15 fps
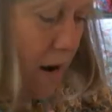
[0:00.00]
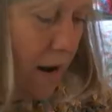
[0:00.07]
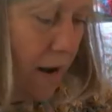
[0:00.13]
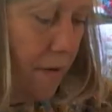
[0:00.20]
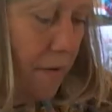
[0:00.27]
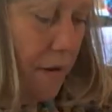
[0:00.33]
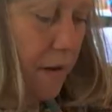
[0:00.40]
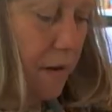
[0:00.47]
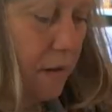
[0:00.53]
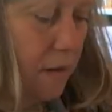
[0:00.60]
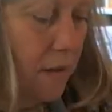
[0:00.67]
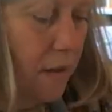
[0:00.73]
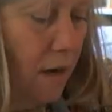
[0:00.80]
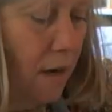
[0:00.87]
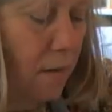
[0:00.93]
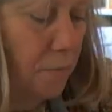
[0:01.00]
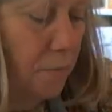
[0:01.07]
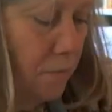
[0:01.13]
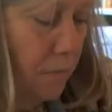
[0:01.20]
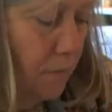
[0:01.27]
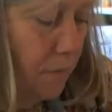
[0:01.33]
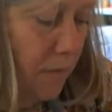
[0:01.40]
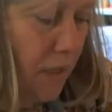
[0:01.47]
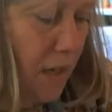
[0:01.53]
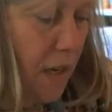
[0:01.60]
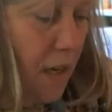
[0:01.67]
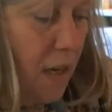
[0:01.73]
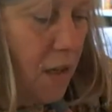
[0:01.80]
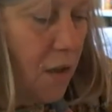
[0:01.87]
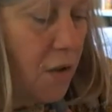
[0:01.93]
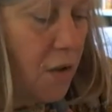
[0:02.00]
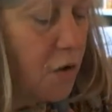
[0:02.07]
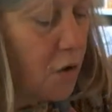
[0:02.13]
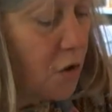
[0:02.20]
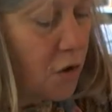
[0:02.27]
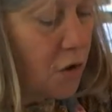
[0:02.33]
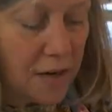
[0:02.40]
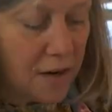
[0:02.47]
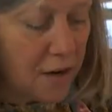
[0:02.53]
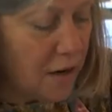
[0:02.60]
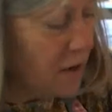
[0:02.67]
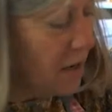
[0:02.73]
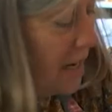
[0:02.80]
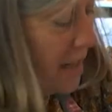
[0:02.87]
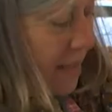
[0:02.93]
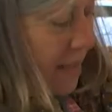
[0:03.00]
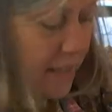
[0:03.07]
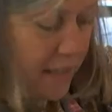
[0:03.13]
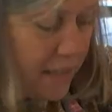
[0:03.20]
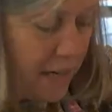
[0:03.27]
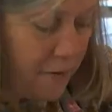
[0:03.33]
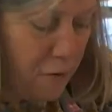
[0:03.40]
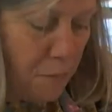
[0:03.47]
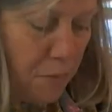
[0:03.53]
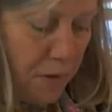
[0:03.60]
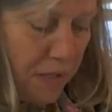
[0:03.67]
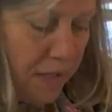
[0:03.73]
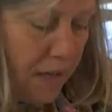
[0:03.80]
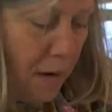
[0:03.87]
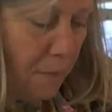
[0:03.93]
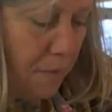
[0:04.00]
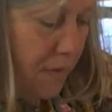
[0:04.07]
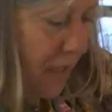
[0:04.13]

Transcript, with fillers: with some. This isn't everybody's cup